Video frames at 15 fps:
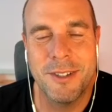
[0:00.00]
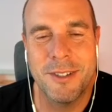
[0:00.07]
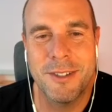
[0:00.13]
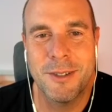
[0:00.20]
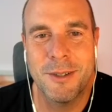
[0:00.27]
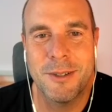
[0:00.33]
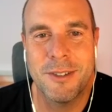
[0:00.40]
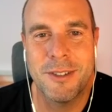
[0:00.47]

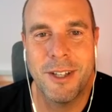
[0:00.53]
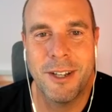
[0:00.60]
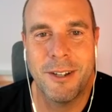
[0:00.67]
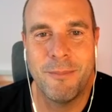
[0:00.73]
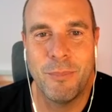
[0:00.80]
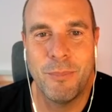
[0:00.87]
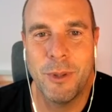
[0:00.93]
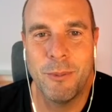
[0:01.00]
So it's like,
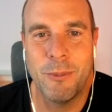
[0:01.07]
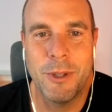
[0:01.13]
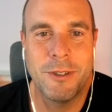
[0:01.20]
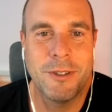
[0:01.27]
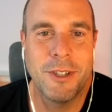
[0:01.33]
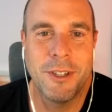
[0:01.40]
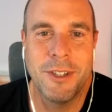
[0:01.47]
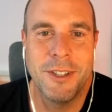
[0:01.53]
we're
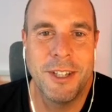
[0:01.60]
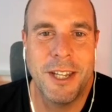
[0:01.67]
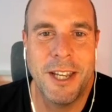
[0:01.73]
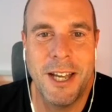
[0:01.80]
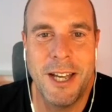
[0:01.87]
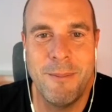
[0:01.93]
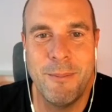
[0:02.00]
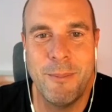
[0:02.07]
still in the
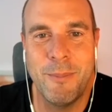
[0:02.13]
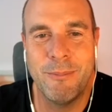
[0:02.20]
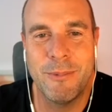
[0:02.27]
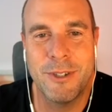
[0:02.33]
game